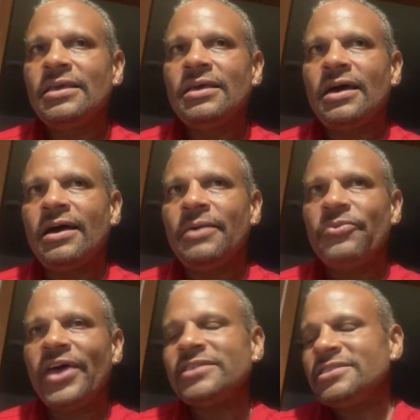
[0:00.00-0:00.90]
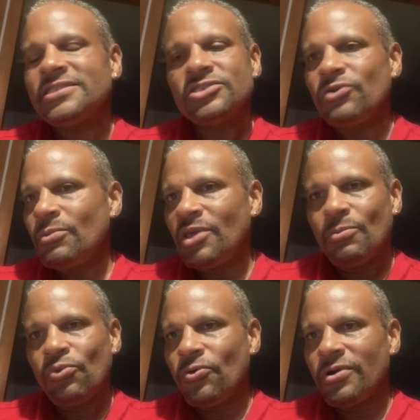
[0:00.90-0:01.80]
That's extremely
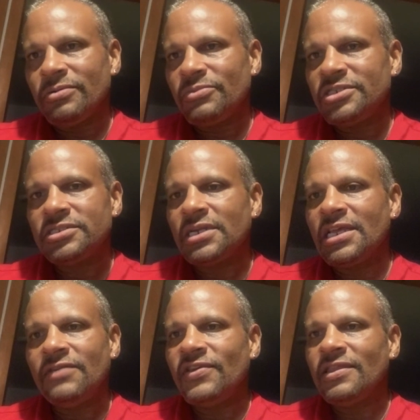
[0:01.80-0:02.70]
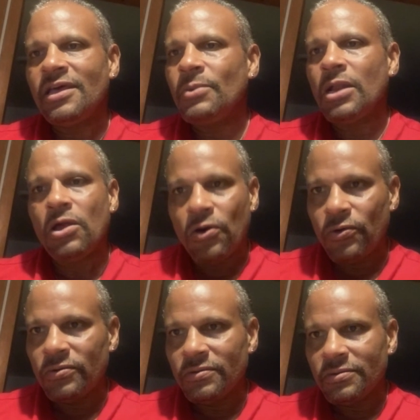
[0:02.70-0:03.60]
important. But just leaving them
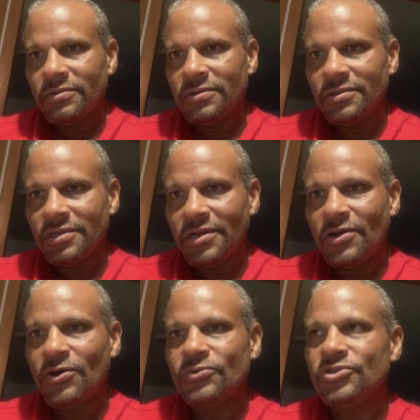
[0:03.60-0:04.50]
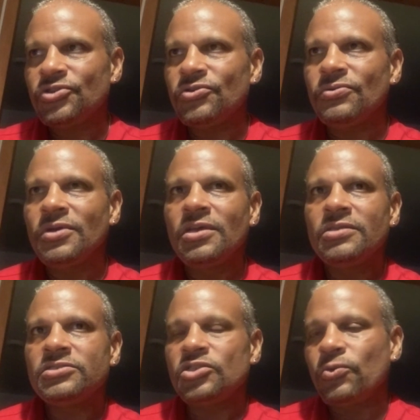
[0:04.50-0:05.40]
alone, to
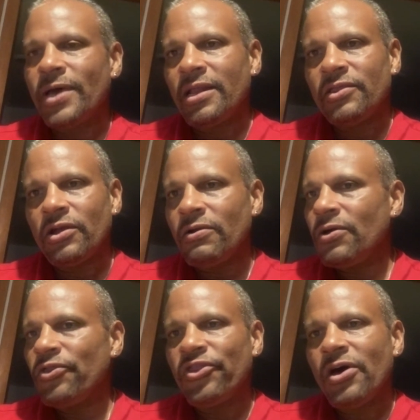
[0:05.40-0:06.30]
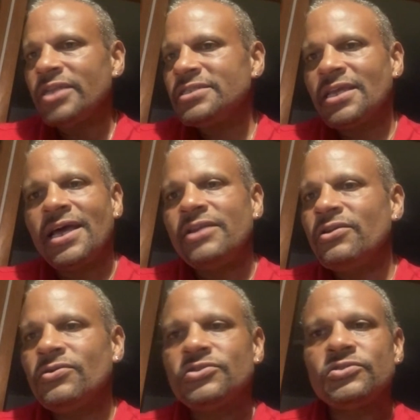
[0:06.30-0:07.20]
dwell in their own thoughts, and God
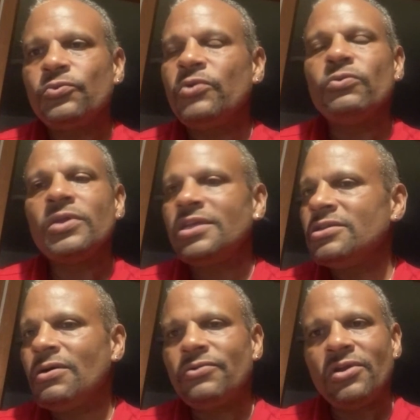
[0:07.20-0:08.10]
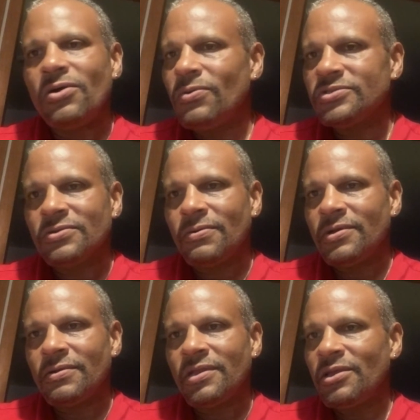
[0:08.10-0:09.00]
knows we really don't know what's going
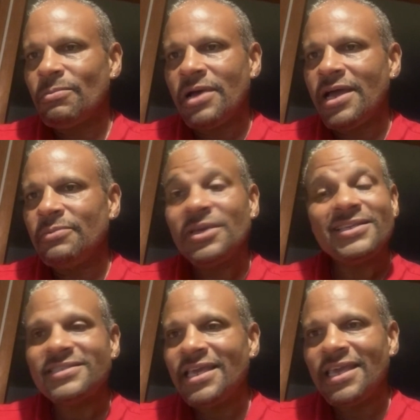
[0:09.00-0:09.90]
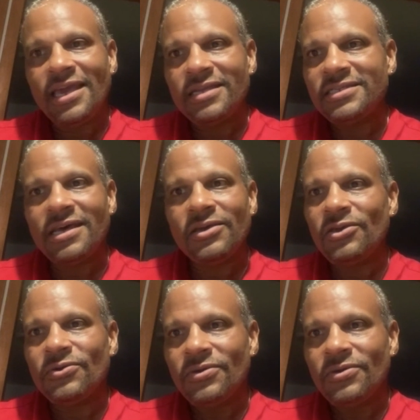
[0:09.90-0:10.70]
on in their mind because they can't tell you.